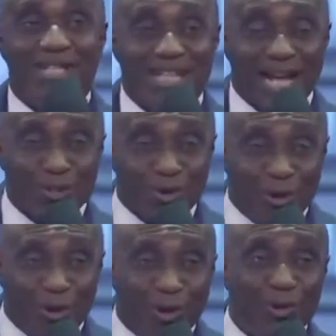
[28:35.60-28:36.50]
There's
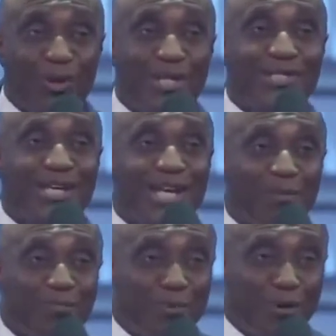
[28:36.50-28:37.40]
always a
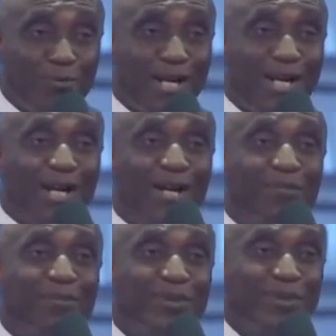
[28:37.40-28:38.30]

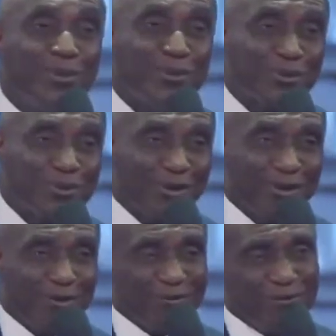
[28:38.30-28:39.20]
problem to
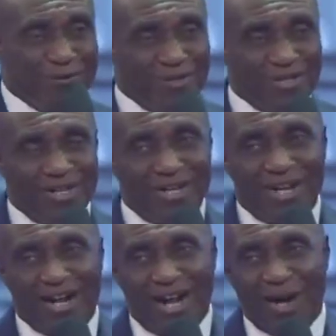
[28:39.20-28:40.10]
solve.
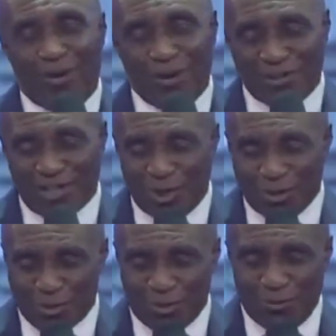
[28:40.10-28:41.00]
I was in
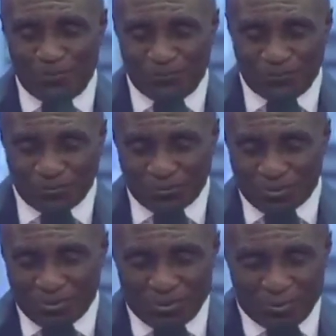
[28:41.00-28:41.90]
Enugu
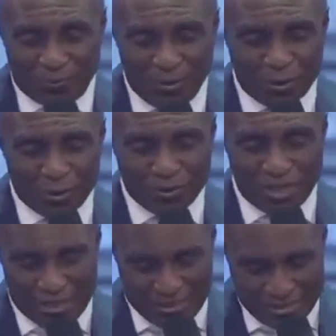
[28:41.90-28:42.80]
for a
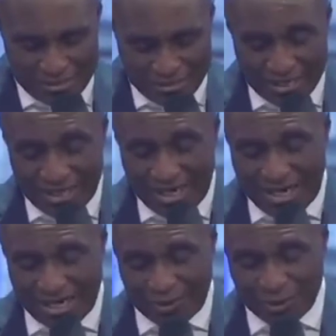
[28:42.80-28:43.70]
crusade, and